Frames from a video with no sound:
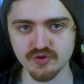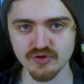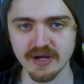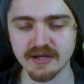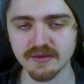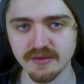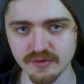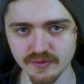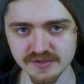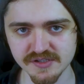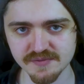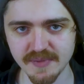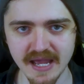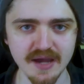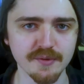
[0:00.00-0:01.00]
drain
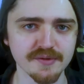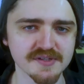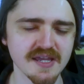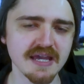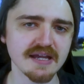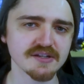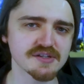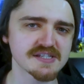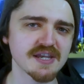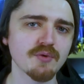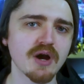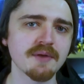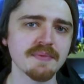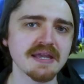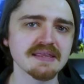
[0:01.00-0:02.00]
Thawne's powers. Do you see
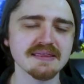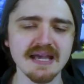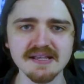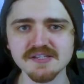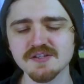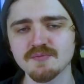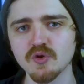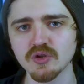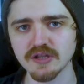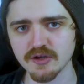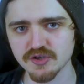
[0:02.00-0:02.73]
what I mean? That's the more